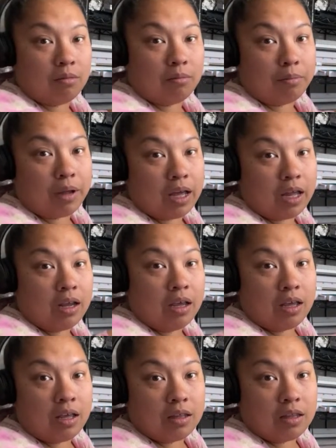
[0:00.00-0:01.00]
but
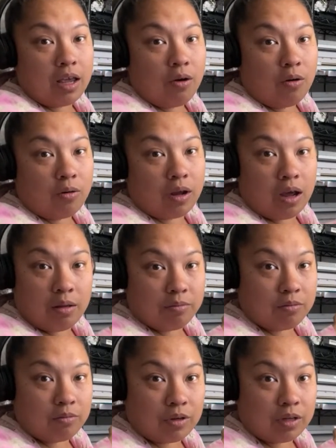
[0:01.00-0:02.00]
they hold up
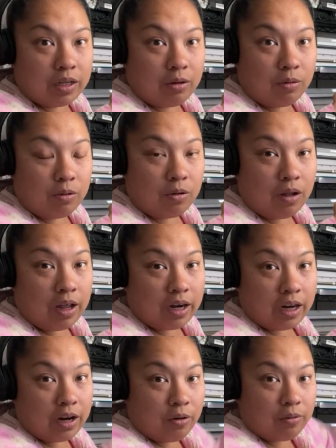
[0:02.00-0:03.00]
really cool and
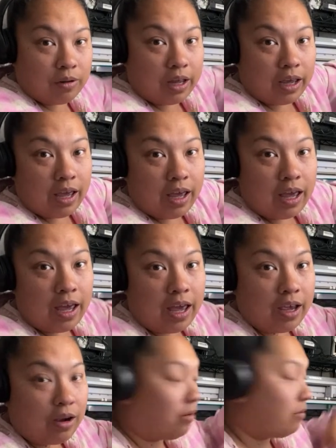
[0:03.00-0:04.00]
they don't like
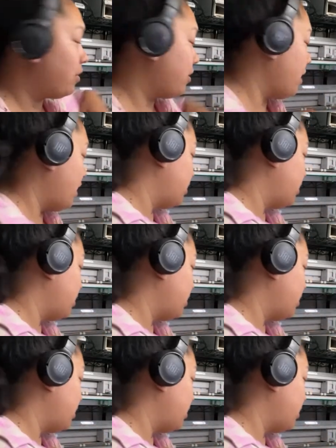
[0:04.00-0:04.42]
hang over the